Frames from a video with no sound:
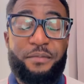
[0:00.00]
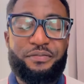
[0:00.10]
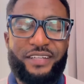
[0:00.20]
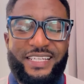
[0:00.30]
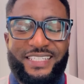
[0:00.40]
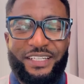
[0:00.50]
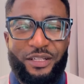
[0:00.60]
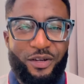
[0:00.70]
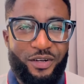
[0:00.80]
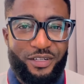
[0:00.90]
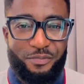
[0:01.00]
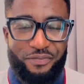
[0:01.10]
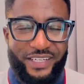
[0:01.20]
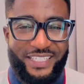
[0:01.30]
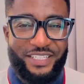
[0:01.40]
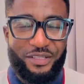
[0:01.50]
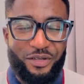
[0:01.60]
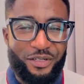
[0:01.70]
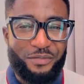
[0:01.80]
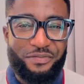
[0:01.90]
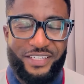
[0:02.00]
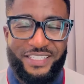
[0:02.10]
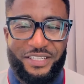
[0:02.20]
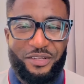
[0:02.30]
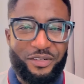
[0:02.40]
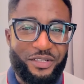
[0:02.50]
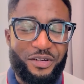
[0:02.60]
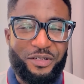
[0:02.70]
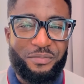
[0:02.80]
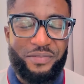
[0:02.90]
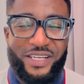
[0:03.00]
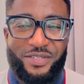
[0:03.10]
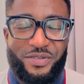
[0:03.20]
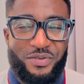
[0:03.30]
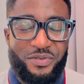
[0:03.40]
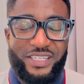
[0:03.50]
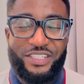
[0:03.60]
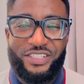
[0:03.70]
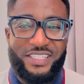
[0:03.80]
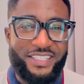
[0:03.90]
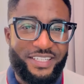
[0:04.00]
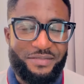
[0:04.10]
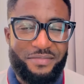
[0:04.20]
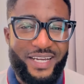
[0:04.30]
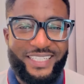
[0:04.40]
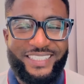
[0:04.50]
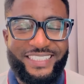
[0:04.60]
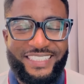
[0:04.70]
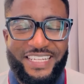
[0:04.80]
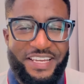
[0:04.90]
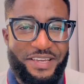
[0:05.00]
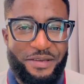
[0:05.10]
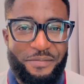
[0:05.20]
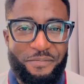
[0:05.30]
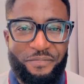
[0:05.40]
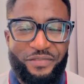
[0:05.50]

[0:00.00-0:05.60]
Praise the Lord, praise the Lord, praise the Lord. God bless you in Jesus' mighty name.